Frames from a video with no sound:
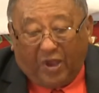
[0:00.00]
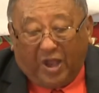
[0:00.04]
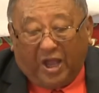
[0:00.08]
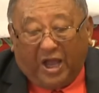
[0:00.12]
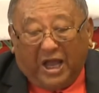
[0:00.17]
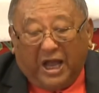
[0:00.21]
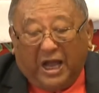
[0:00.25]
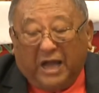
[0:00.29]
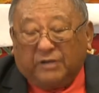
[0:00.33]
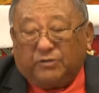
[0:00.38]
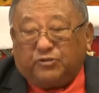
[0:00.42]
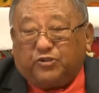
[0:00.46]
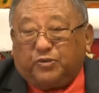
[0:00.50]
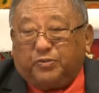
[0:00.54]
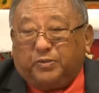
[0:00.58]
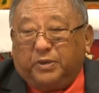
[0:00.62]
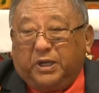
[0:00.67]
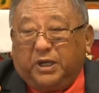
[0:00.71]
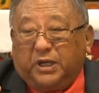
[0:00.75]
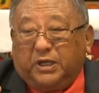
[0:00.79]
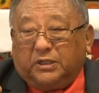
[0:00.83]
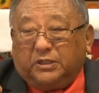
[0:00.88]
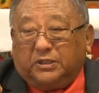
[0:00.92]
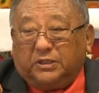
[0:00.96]

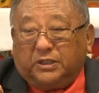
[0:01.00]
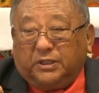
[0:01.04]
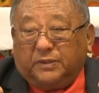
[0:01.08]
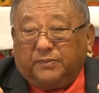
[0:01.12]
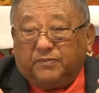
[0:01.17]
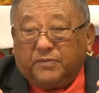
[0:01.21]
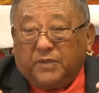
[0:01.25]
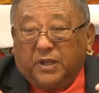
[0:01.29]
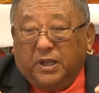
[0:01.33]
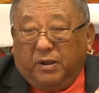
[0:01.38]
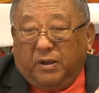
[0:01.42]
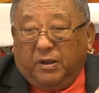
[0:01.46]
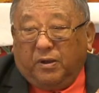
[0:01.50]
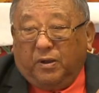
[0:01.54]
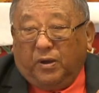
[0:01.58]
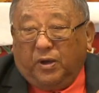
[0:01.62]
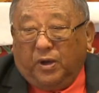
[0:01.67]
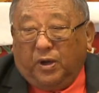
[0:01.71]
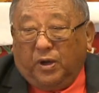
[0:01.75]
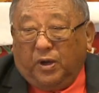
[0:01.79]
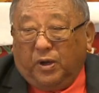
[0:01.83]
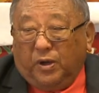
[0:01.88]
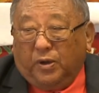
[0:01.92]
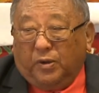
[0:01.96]
husband,
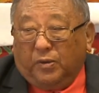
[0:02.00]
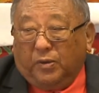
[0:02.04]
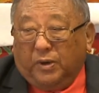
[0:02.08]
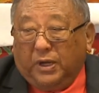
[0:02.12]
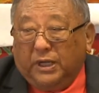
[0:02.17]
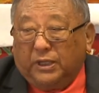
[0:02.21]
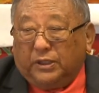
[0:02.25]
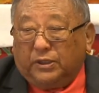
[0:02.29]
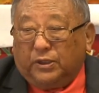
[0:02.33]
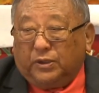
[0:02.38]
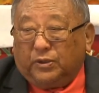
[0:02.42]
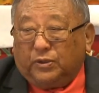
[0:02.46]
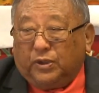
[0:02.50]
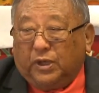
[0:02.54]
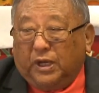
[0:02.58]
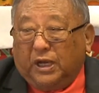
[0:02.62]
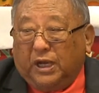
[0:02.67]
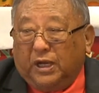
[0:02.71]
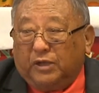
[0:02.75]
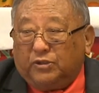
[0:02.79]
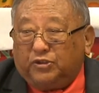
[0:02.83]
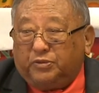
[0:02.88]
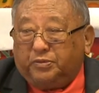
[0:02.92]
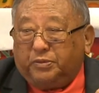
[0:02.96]
or I don't
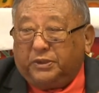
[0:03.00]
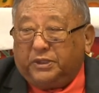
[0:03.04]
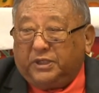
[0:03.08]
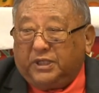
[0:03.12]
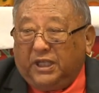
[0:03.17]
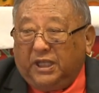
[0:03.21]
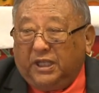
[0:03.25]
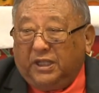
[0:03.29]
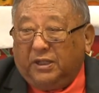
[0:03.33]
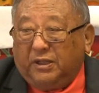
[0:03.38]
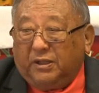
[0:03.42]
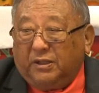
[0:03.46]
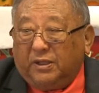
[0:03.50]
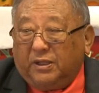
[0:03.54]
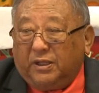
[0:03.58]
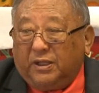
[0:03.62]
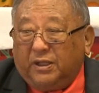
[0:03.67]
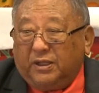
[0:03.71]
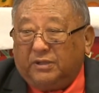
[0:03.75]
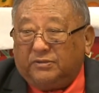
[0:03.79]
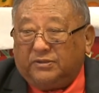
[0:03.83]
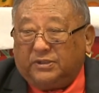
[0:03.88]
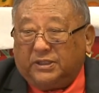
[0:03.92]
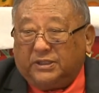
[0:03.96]
know,
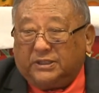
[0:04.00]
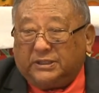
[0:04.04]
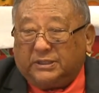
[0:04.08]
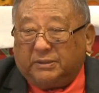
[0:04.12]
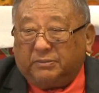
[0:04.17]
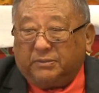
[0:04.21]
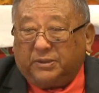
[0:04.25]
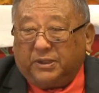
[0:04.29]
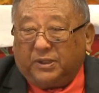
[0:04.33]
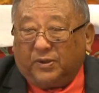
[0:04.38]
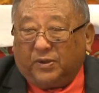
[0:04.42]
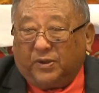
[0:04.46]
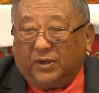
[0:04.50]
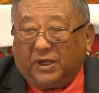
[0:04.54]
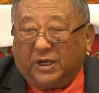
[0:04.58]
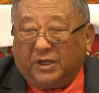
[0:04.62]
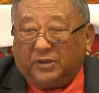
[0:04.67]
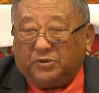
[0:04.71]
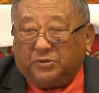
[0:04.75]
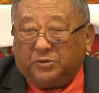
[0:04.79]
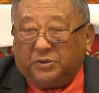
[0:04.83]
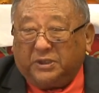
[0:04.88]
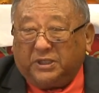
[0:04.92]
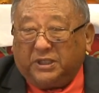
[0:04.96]
is there something called
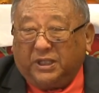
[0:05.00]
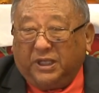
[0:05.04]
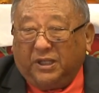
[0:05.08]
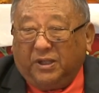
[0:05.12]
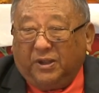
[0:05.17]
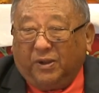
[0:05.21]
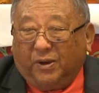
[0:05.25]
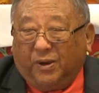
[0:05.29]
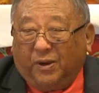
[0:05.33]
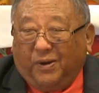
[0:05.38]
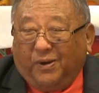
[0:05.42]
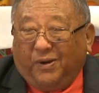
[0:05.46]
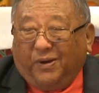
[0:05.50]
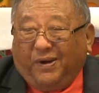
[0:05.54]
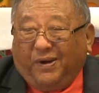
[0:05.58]
husband-in-law?